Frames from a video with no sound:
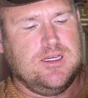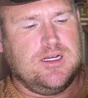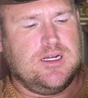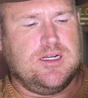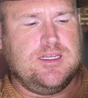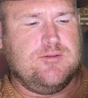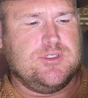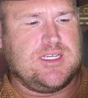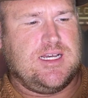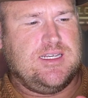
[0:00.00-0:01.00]
It was
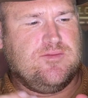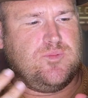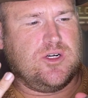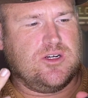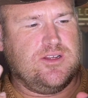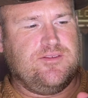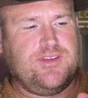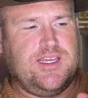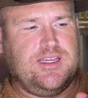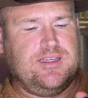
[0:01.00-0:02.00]
kind of part of
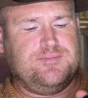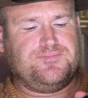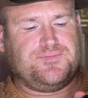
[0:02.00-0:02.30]
a